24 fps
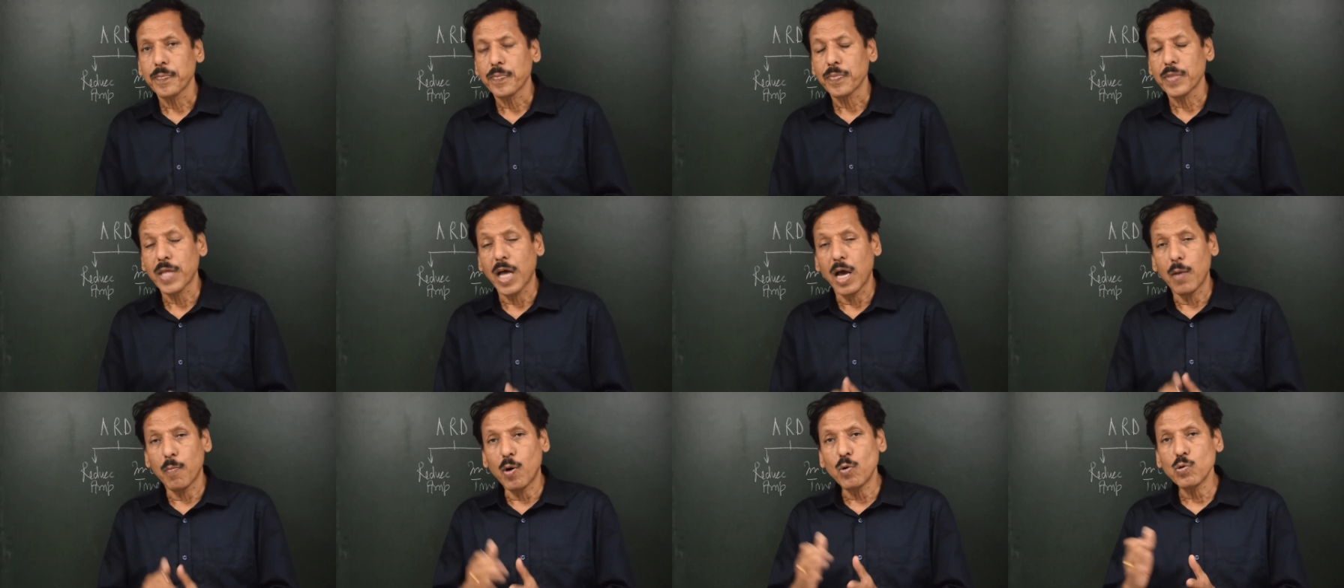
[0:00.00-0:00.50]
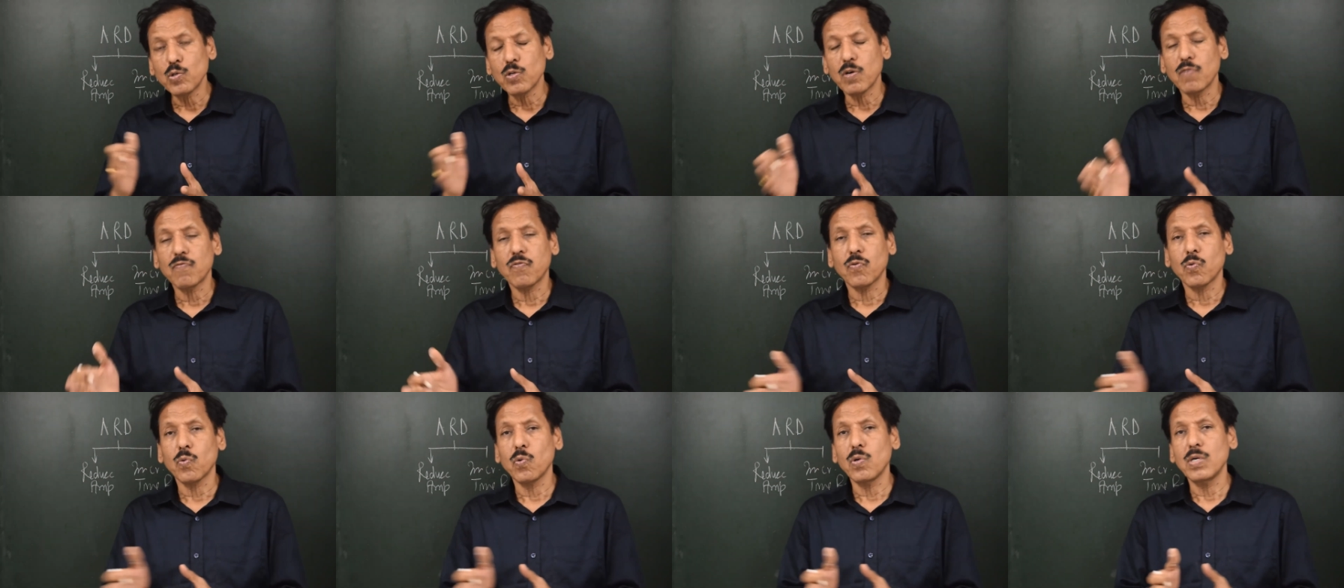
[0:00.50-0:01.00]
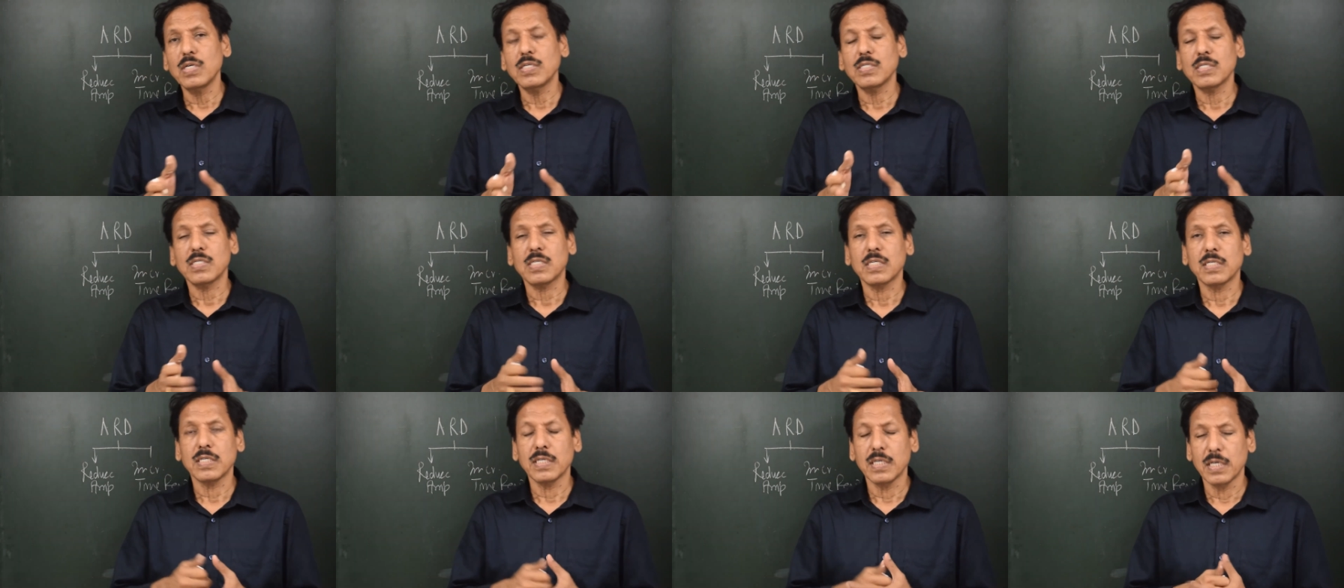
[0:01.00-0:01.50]
the amount of roll
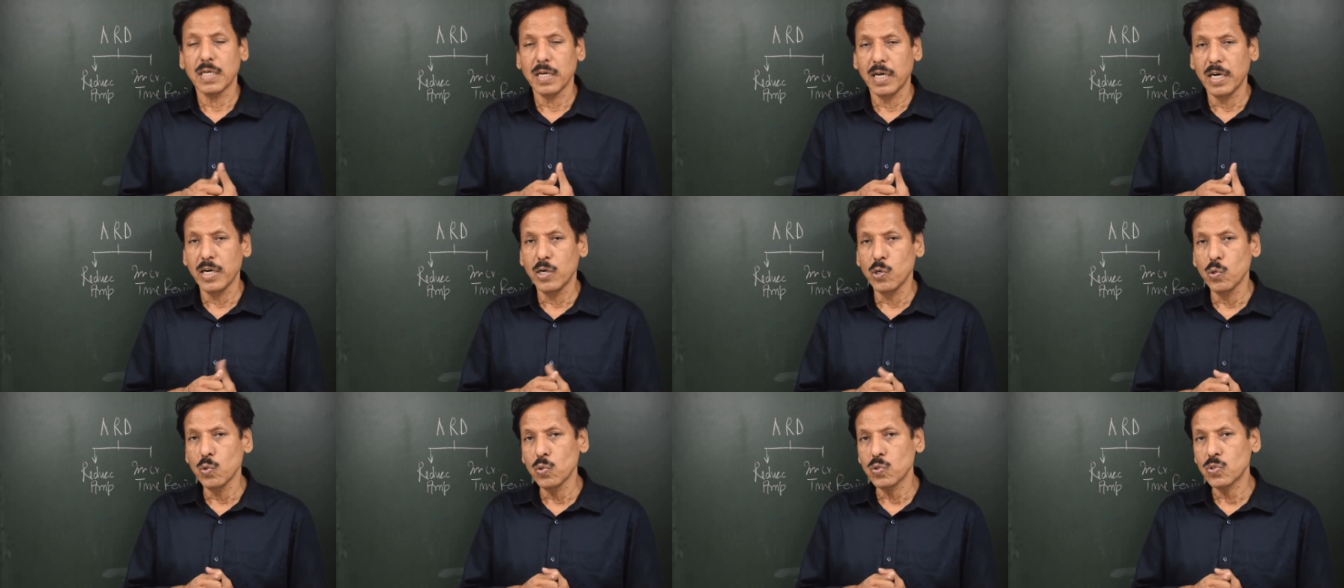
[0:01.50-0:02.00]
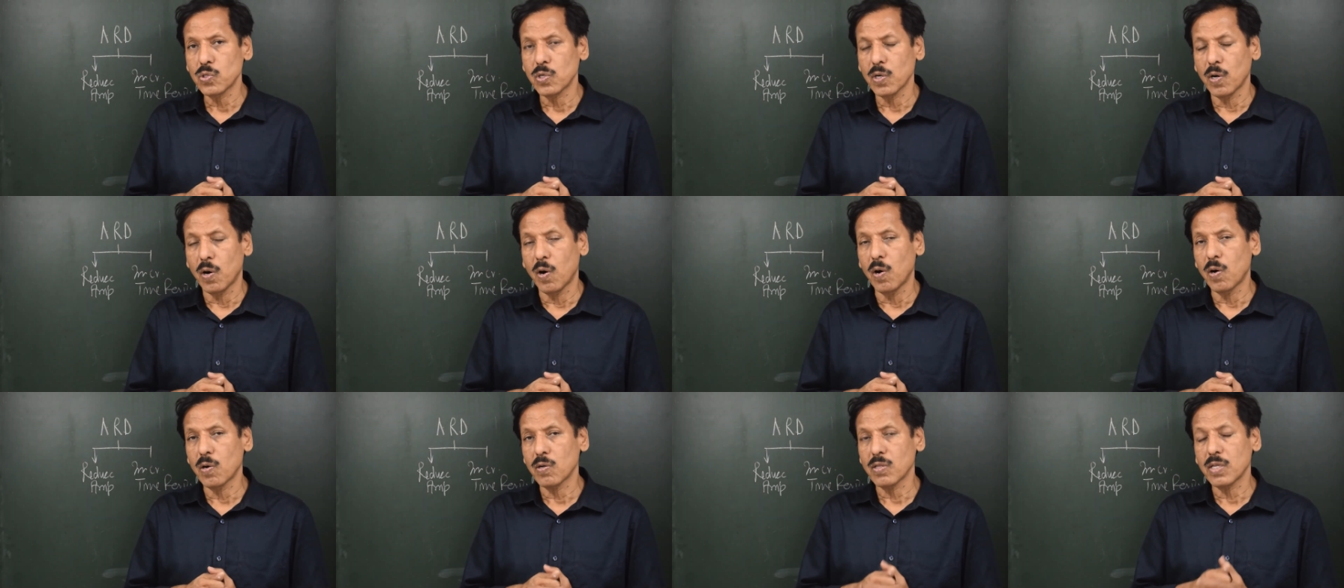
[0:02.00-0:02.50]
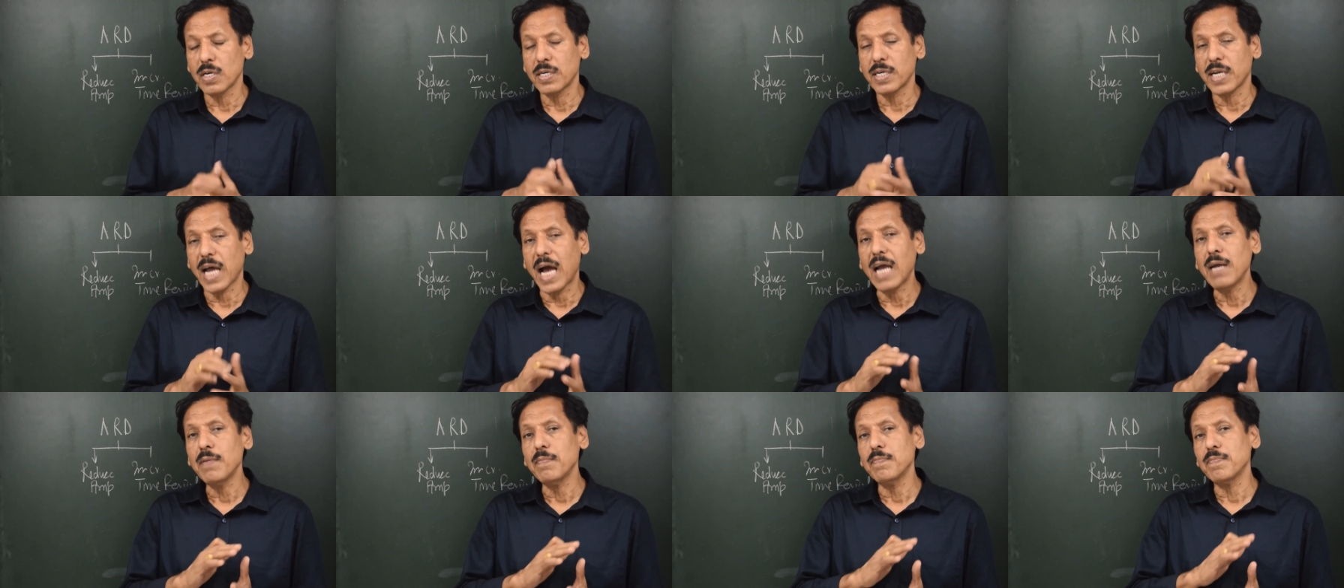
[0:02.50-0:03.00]
is reduced or the
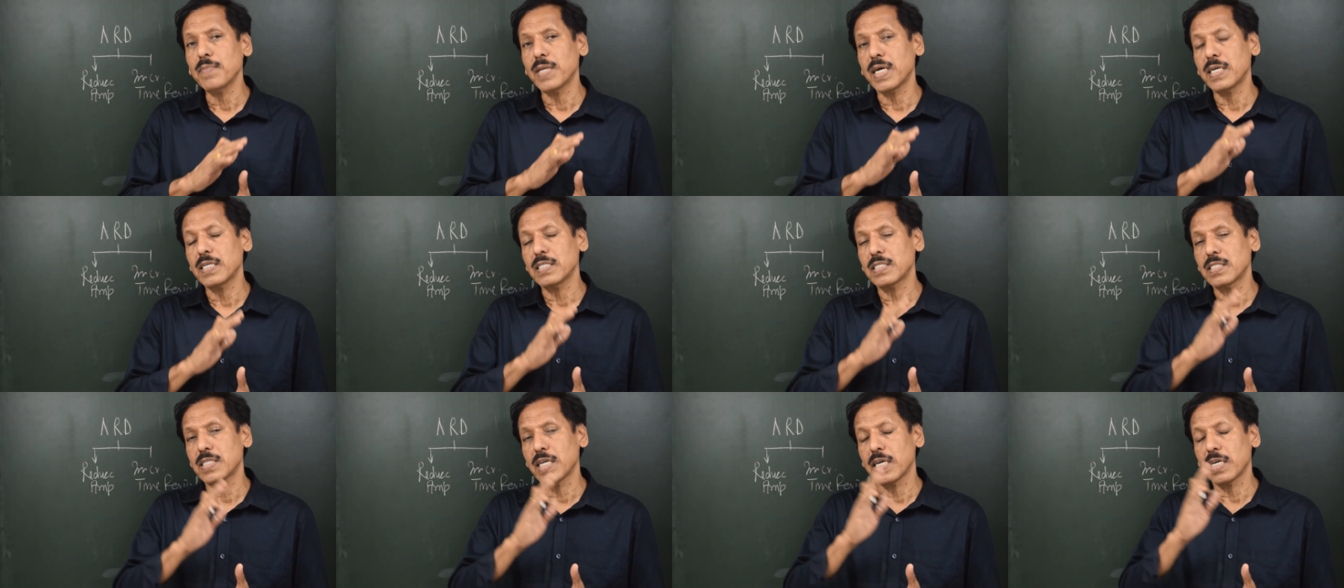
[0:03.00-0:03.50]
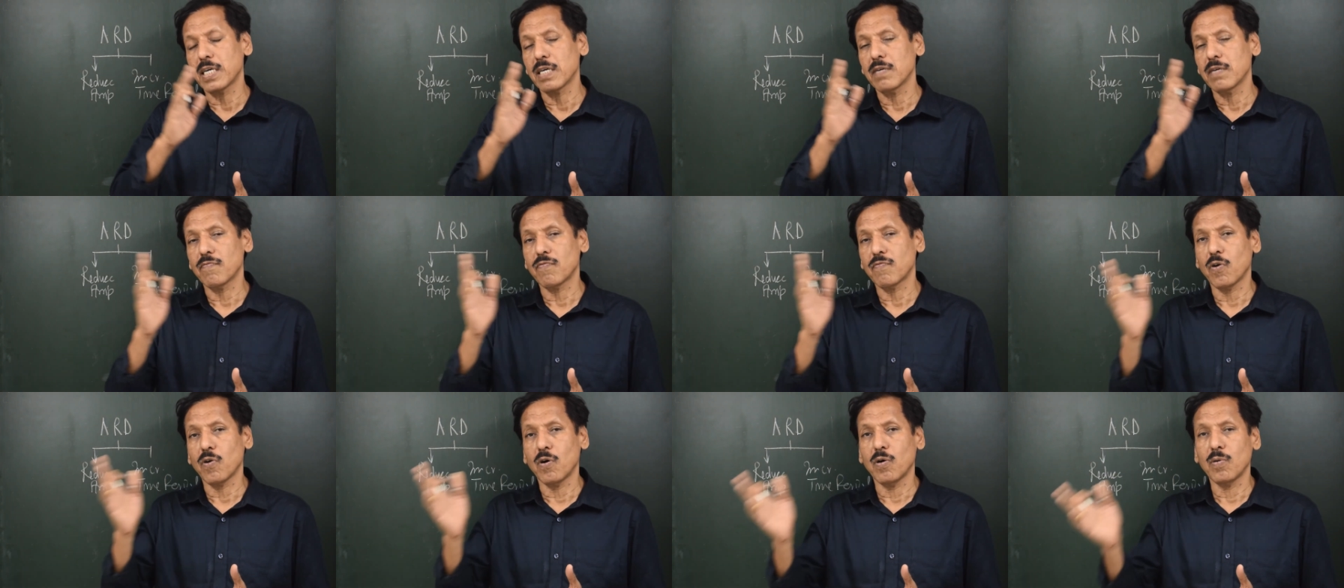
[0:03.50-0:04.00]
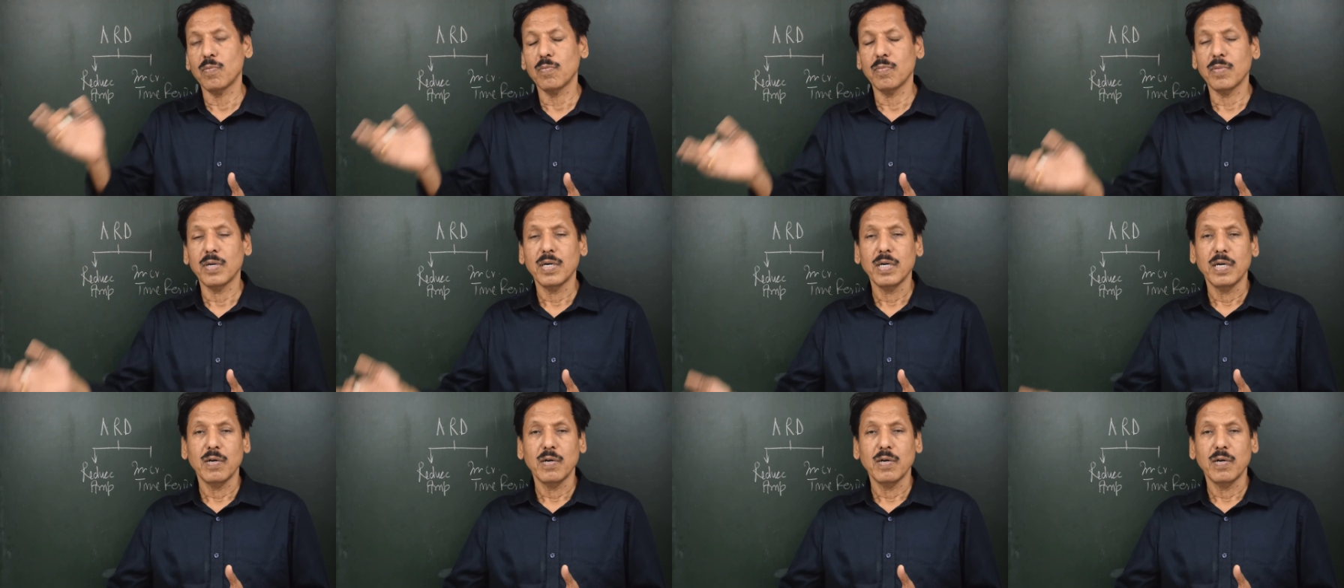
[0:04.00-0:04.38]
time that is taken from